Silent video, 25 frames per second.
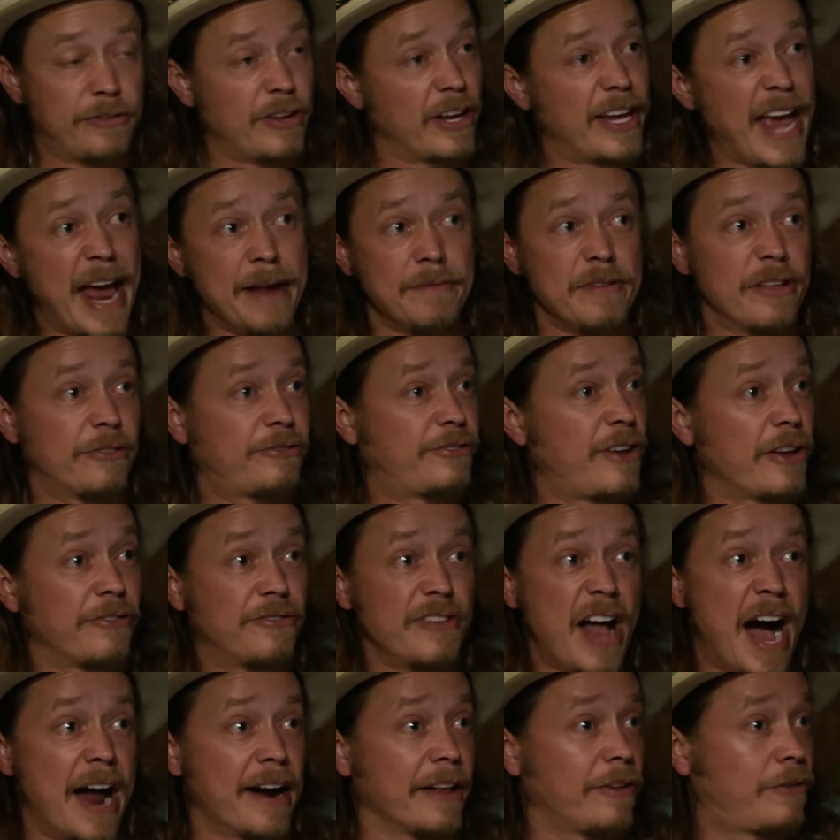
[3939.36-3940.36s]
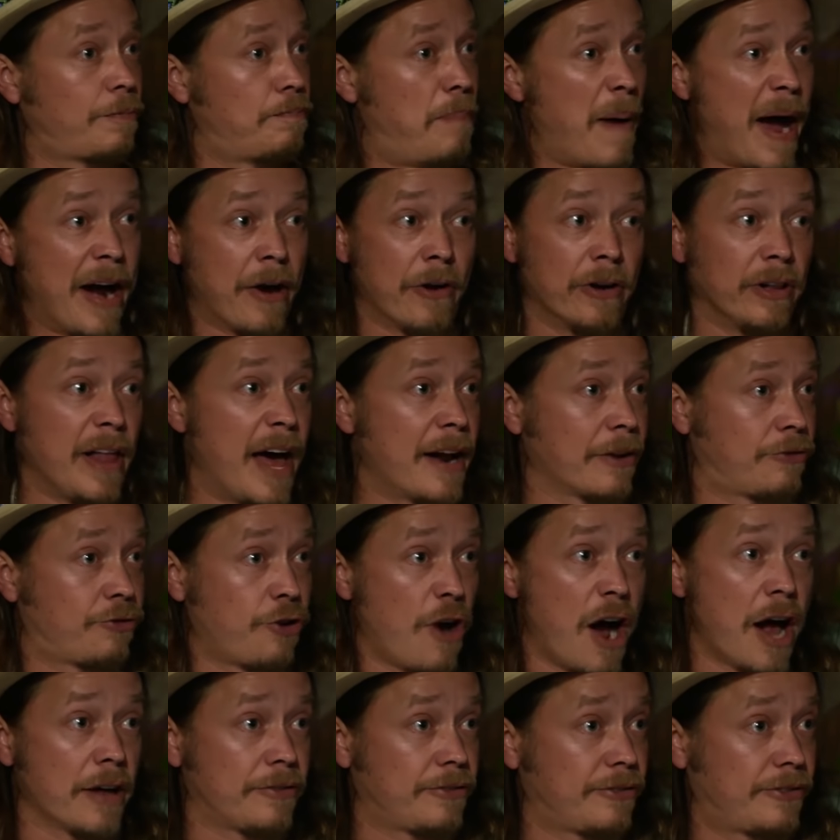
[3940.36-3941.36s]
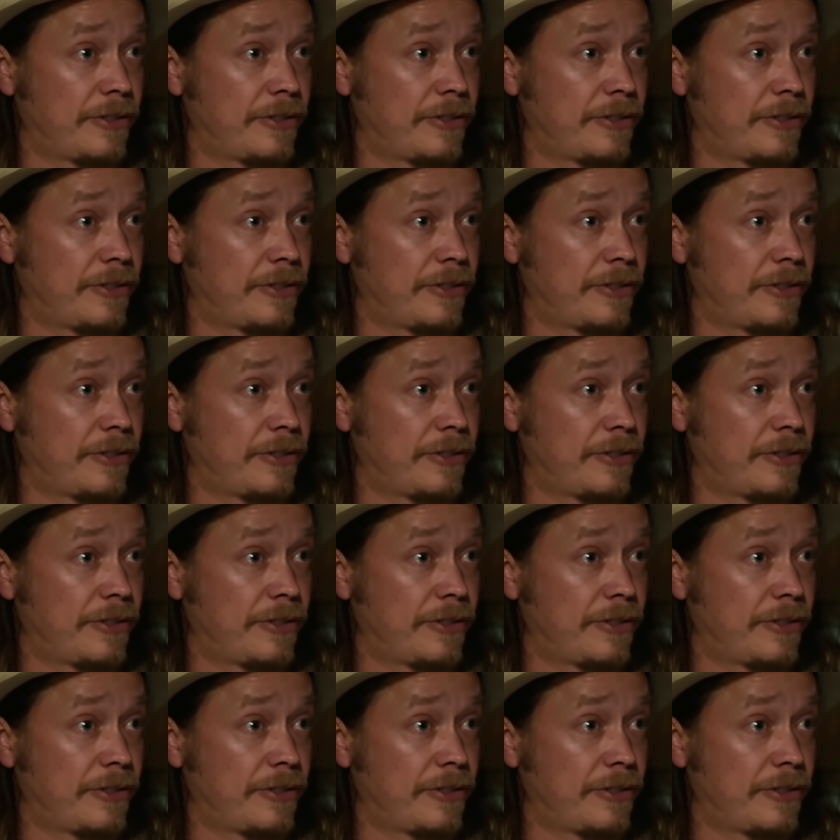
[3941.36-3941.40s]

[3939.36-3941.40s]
Again, this does not inspire a lot of trust.